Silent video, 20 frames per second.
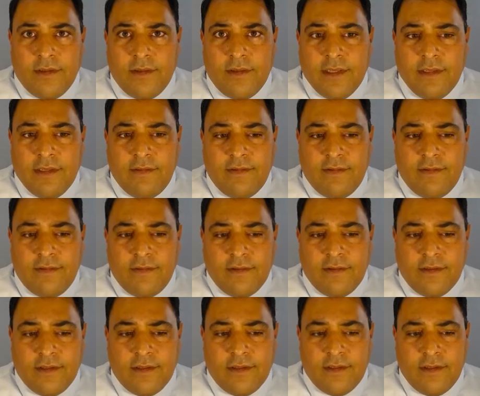that's
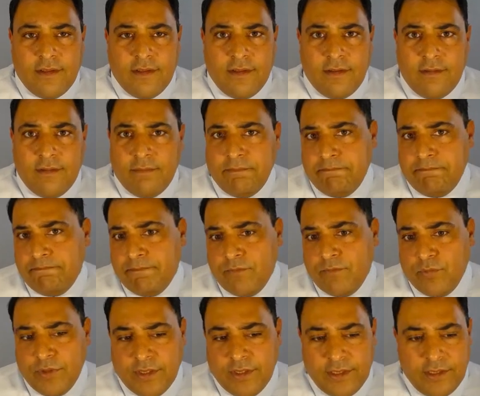
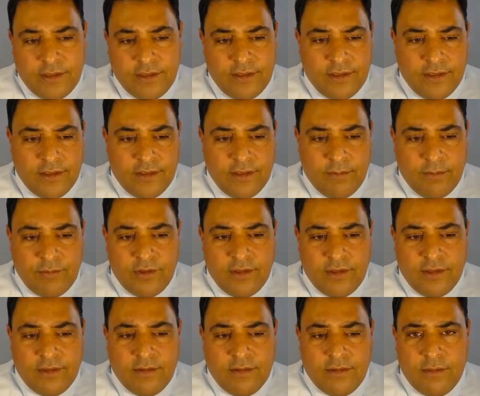really up to
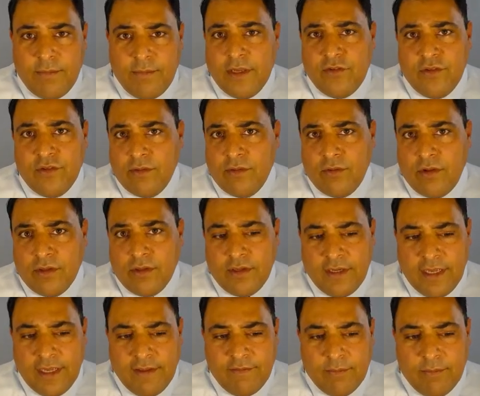the patient. They're all going to
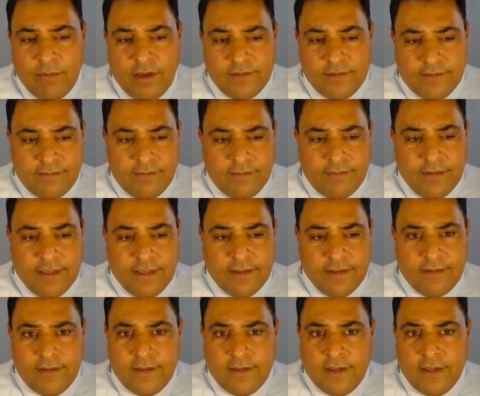have a positive effect.
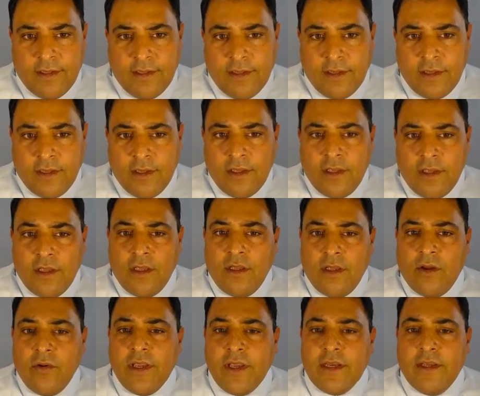
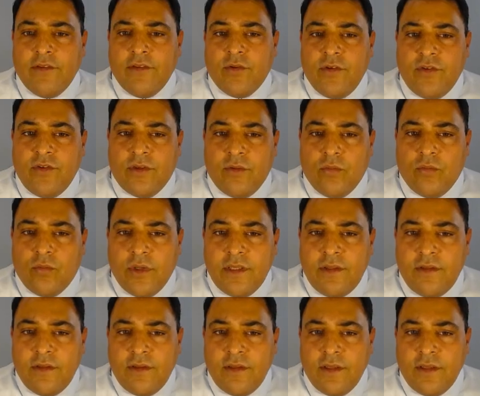Okay, next question.
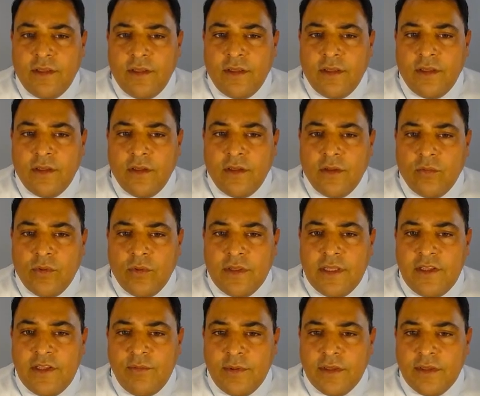What would
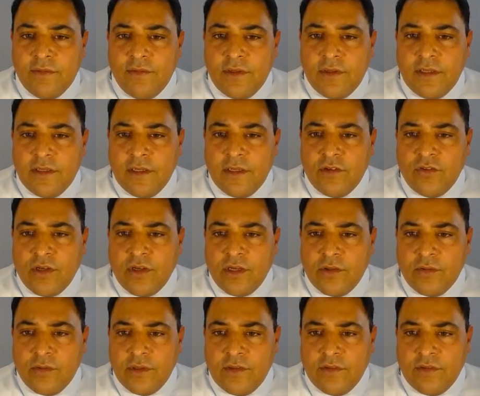these be different in a child
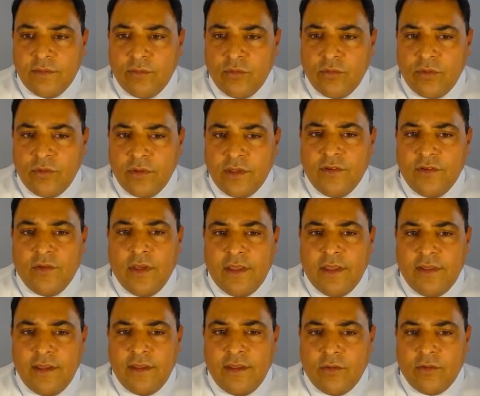who has born? Okay, so I
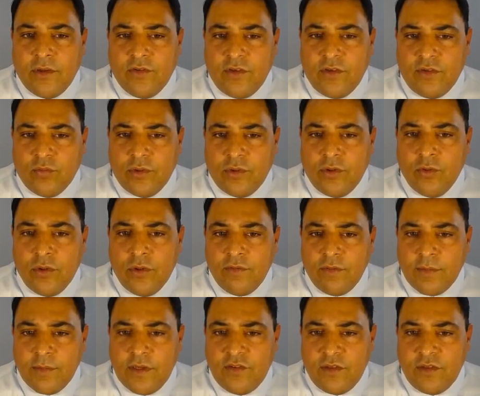think the question is, would
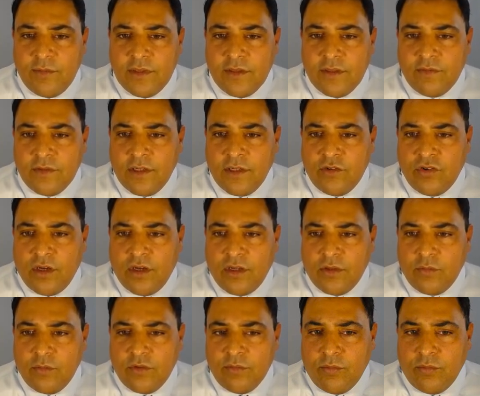neuroinflammation be different in a child who
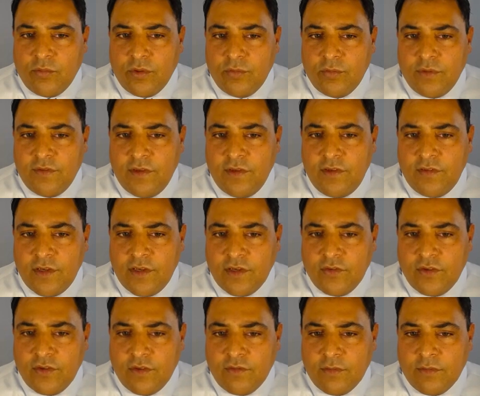was born with
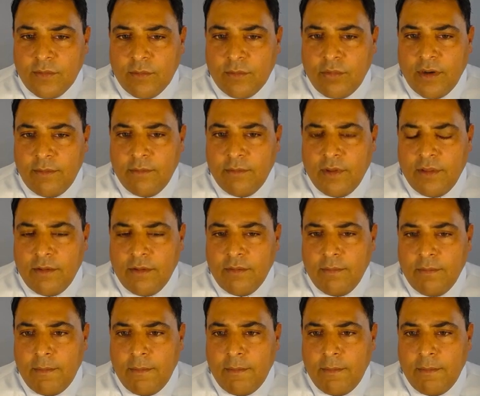C-section from a prime mother?